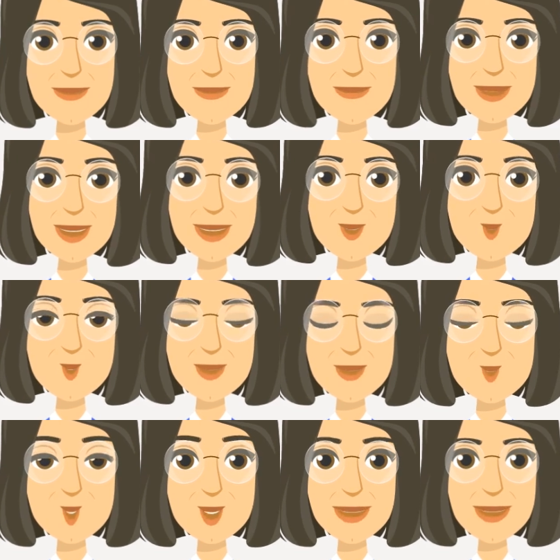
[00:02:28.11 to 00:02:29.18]
Make sure to
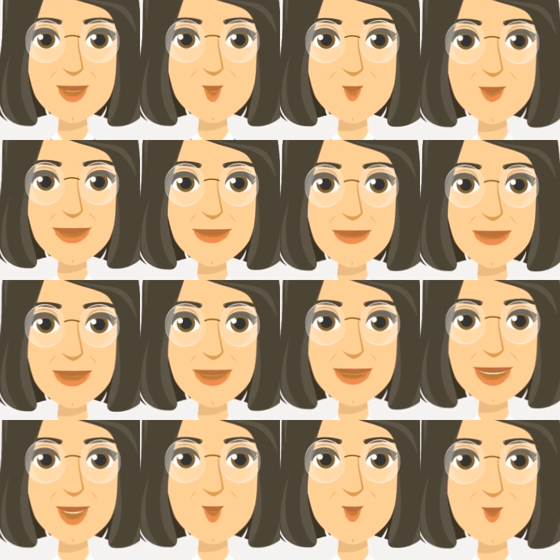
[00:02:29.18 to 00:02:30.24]
check the current fee
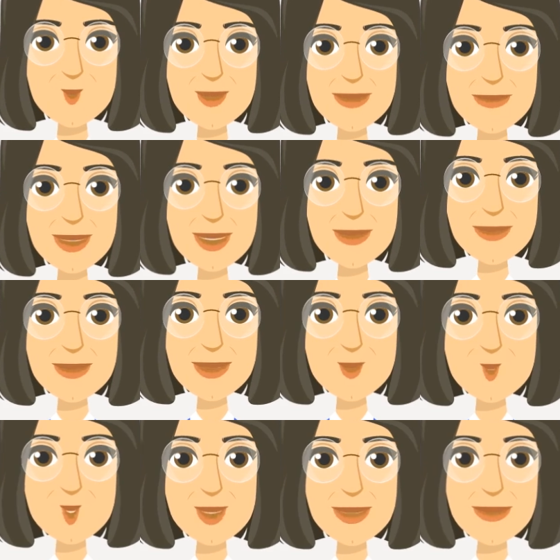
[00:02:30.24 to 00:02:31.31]
schedule and pay the
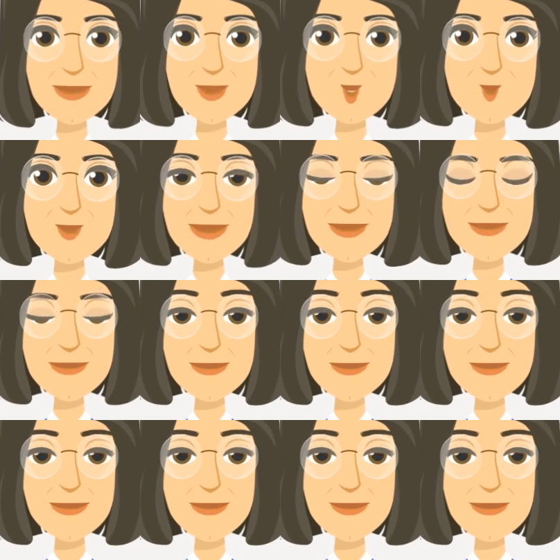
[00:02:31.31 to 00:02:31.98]
required amount.